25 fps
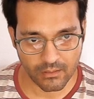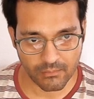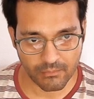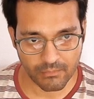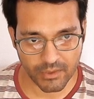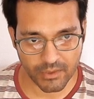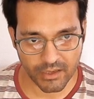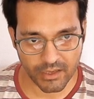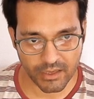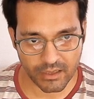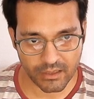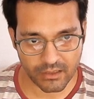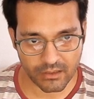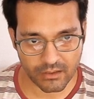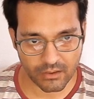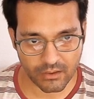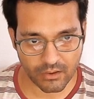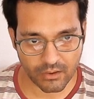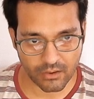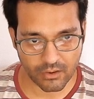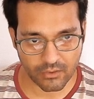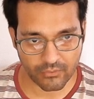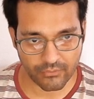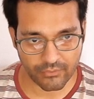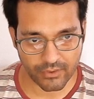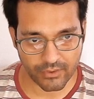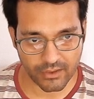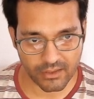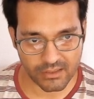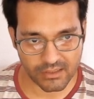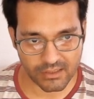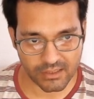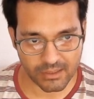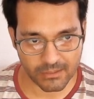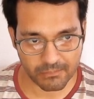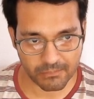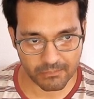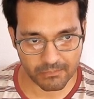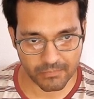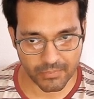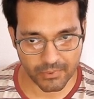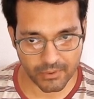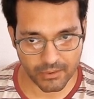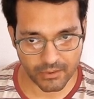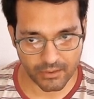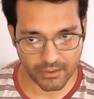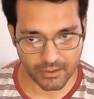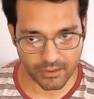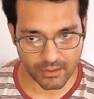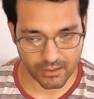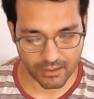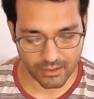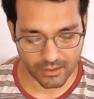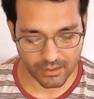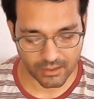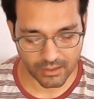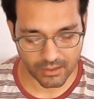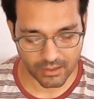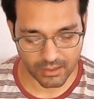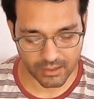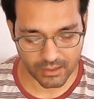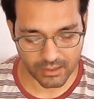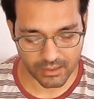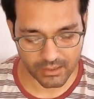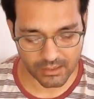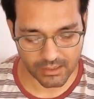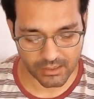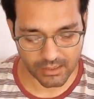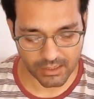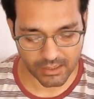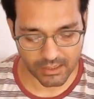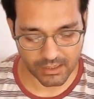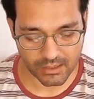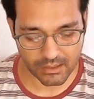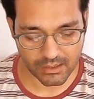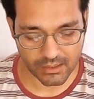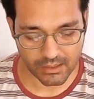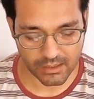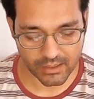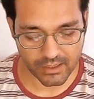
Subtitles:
bleat of a sheep, etc.